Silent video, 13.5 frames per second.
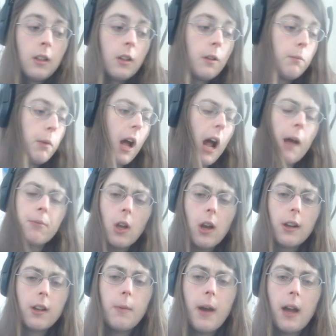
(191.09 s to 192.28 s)
But I'm
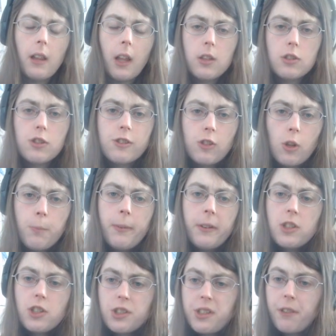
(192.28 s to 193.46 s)
talking about like your stupid
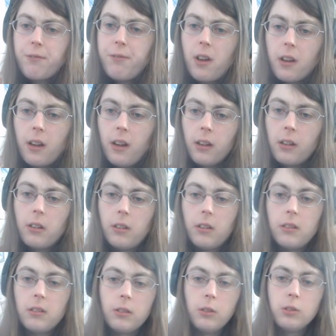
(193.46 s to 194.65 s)
shit fuck uncle
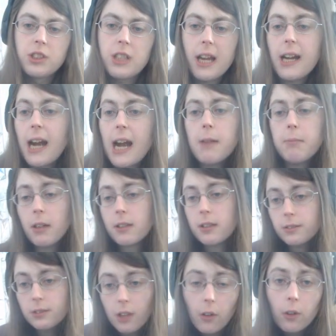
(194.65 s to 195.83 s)
who's like, I'm a
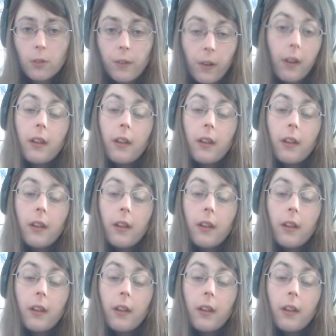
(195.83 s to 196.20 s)
conservative.